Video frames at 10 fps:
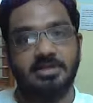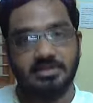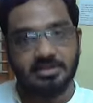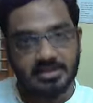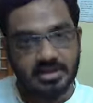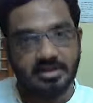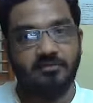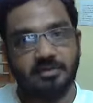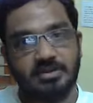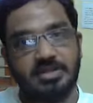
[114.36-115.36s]
is
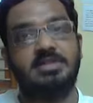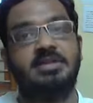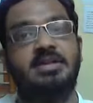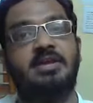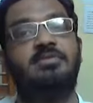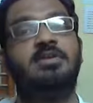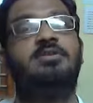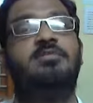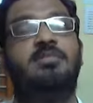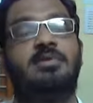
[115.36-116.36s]
needed for each and
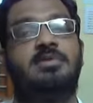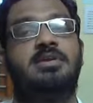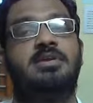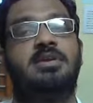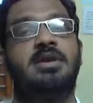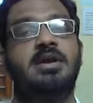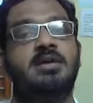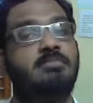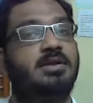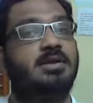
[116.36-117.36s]
every human being.
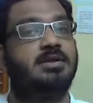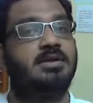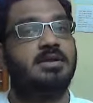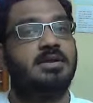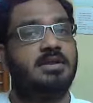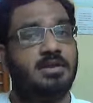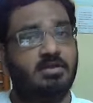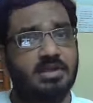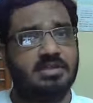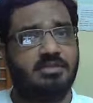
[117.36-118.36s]
But
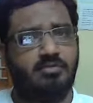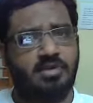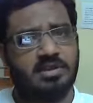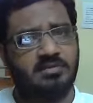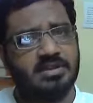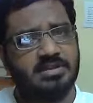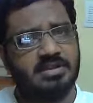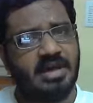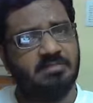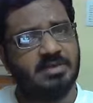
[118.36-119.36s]
nowadays whatever is
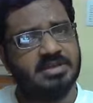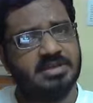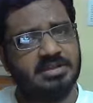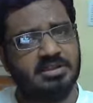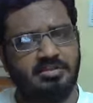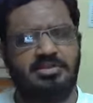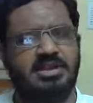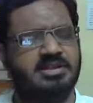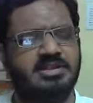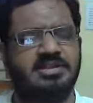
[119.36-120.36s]
happening in the
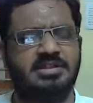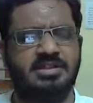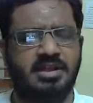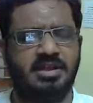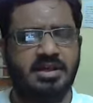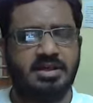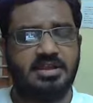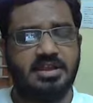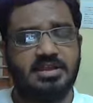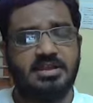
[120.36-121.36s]
society is uh,
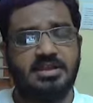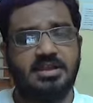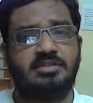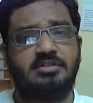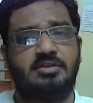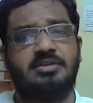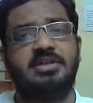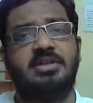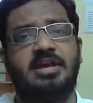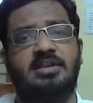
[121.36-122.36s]
creating is
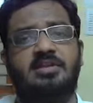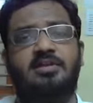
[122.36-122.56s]
causing a